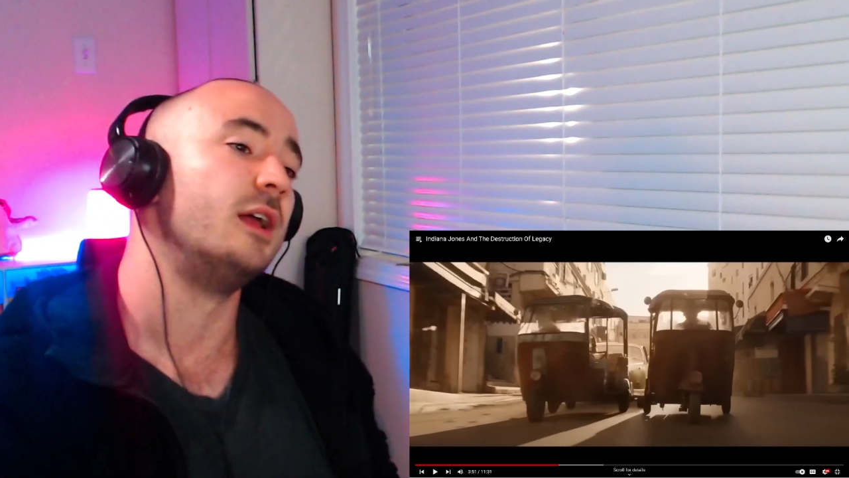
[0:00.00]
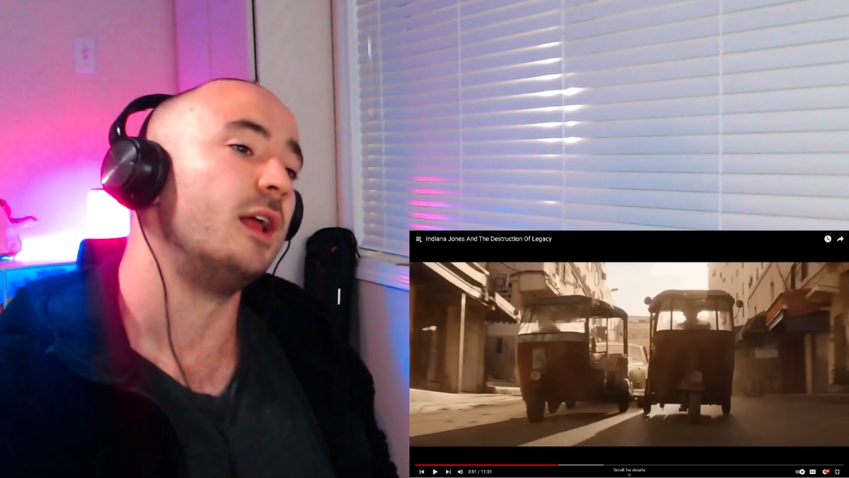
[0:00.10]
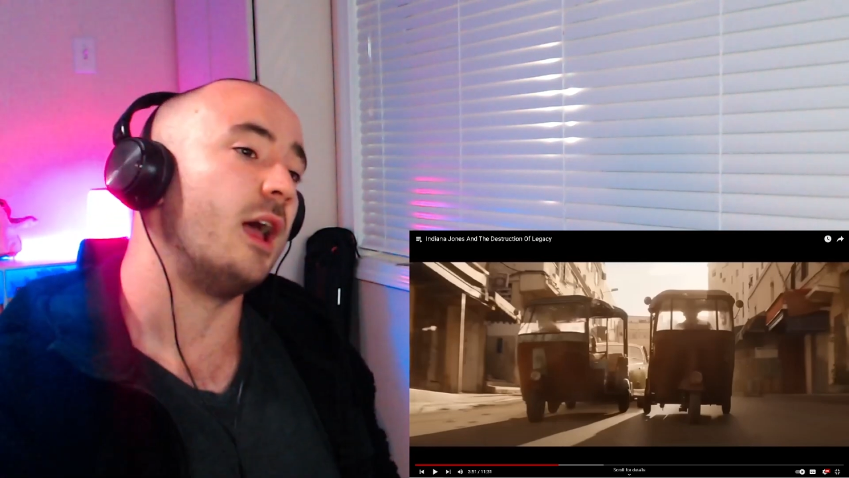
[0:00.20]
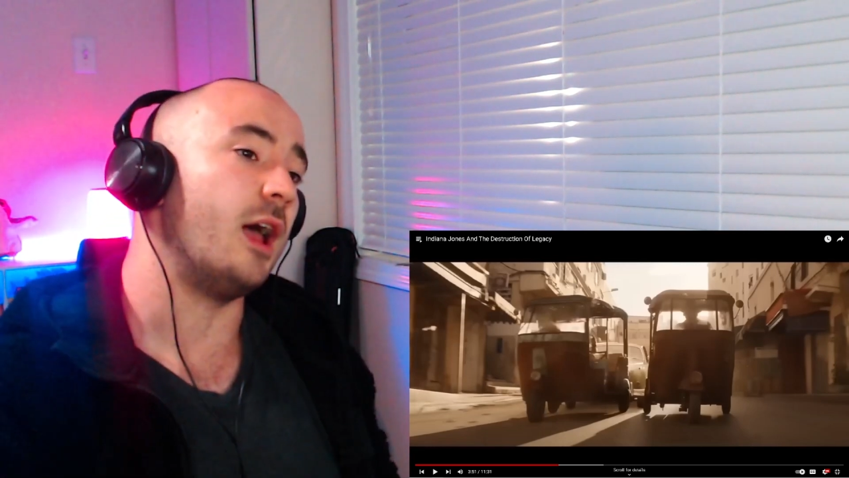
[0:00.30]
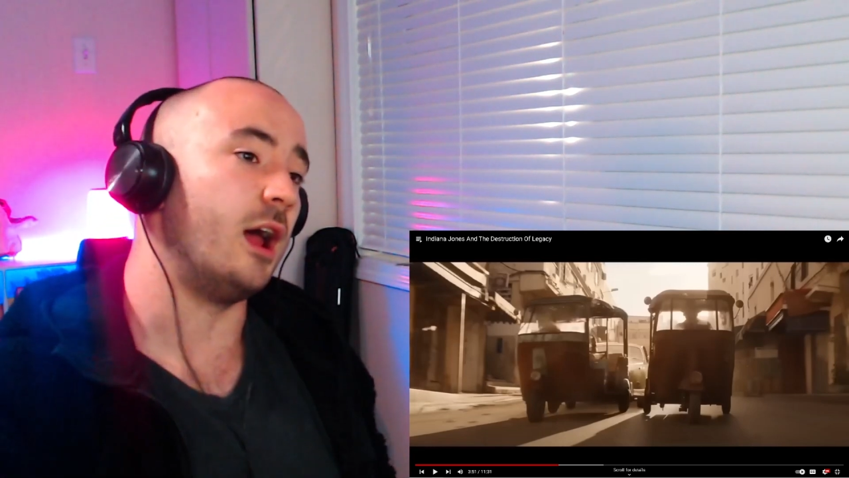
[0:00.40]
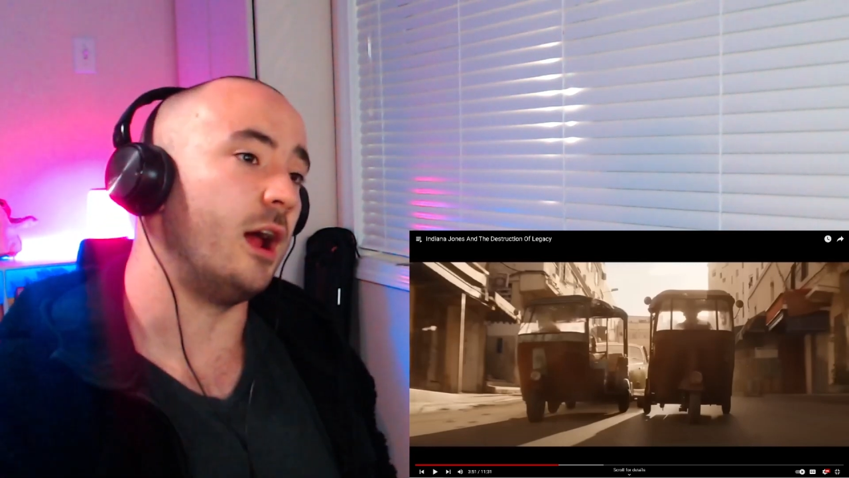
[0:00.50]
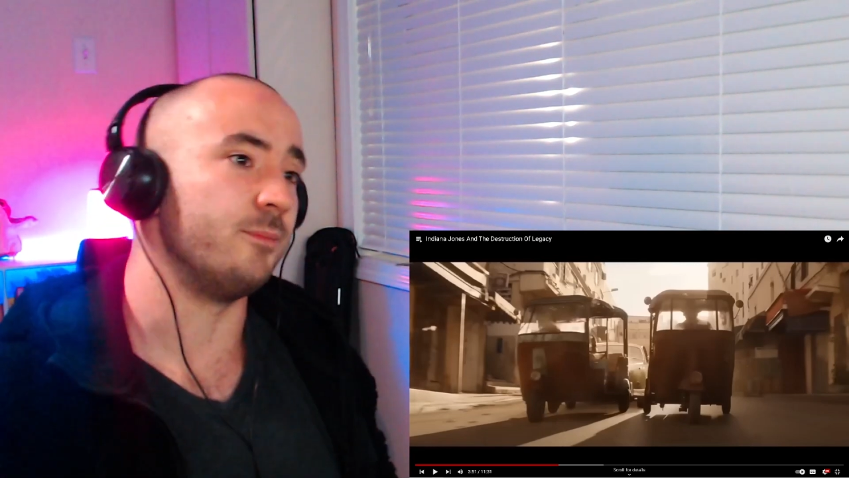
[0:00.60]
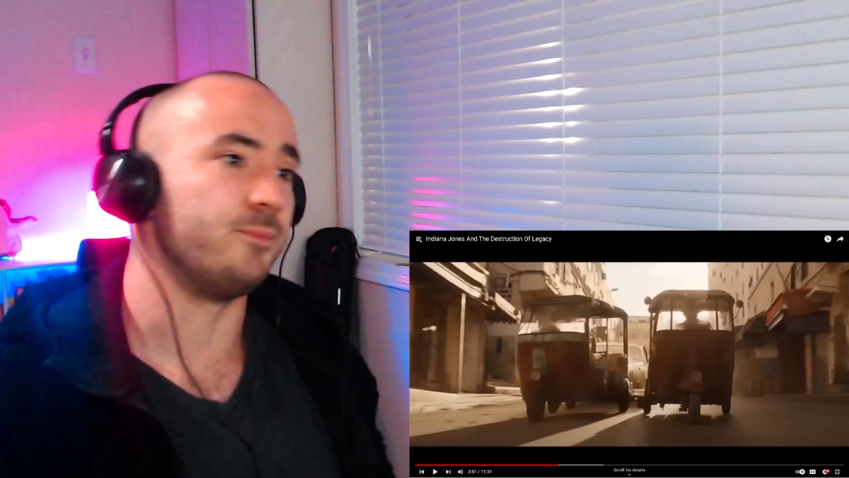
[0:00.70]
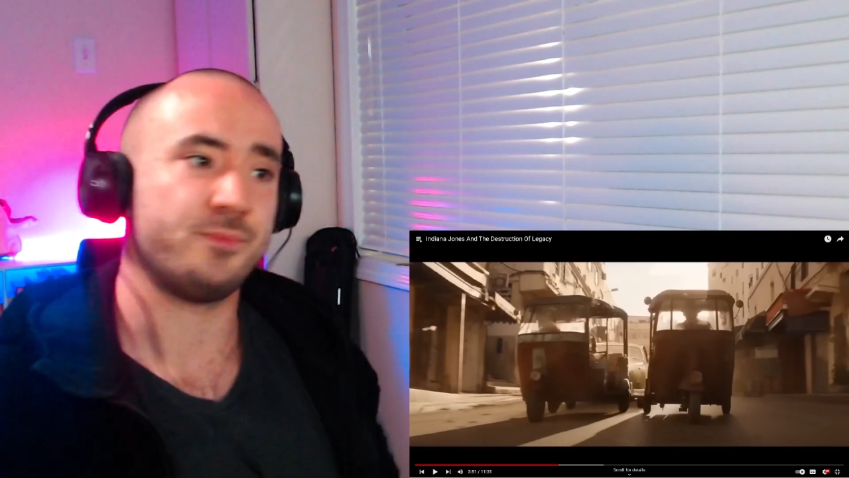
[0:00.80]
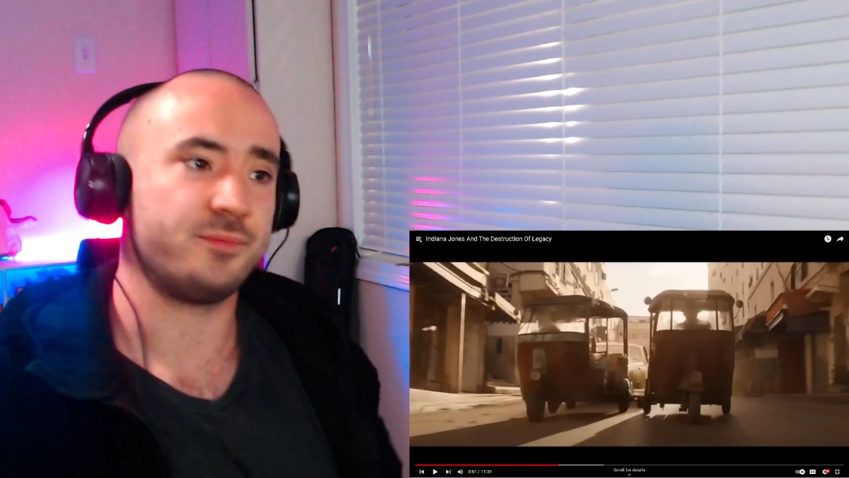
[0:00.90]

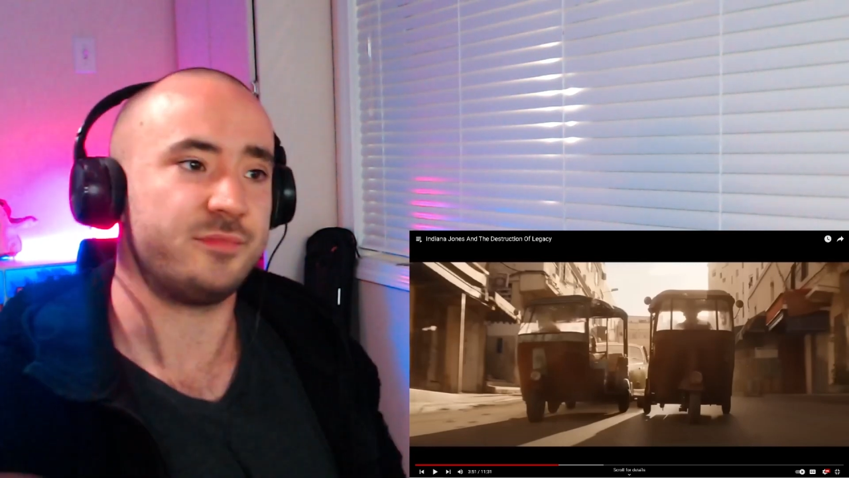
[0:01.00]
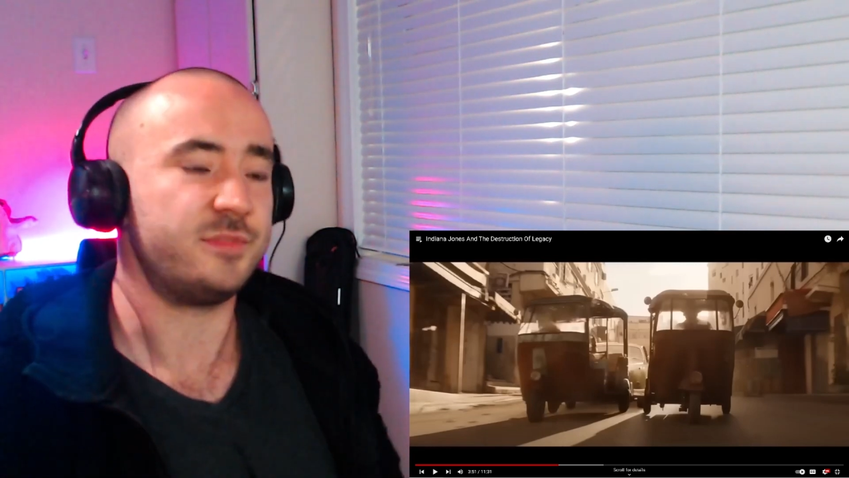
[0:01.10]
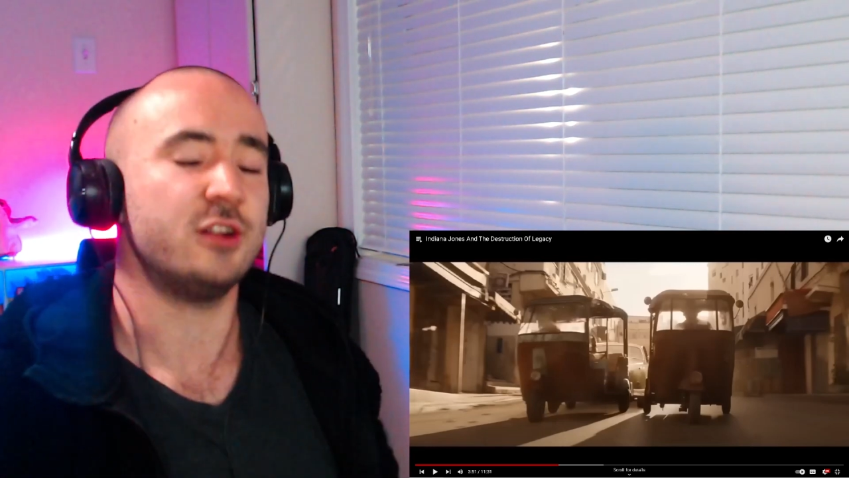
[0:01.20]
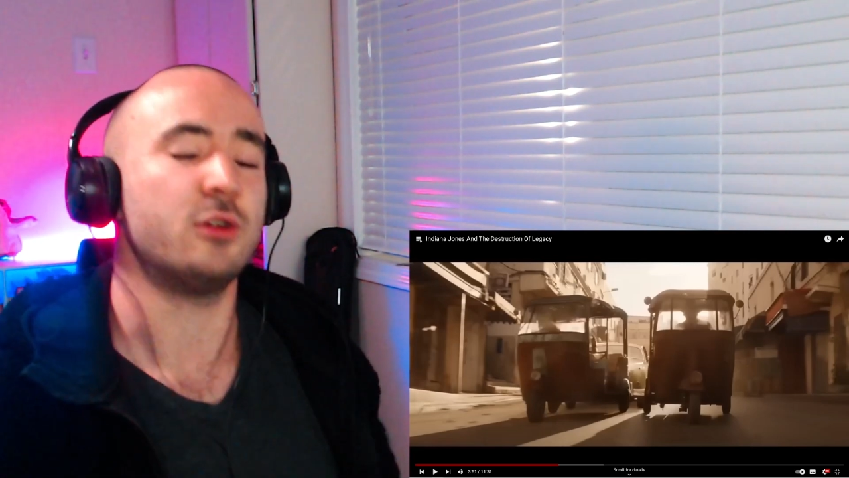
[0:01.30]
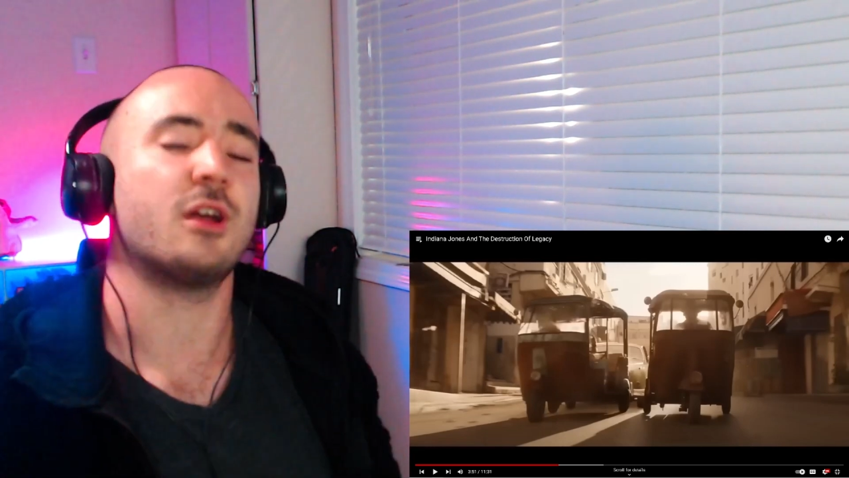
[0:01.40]
they don't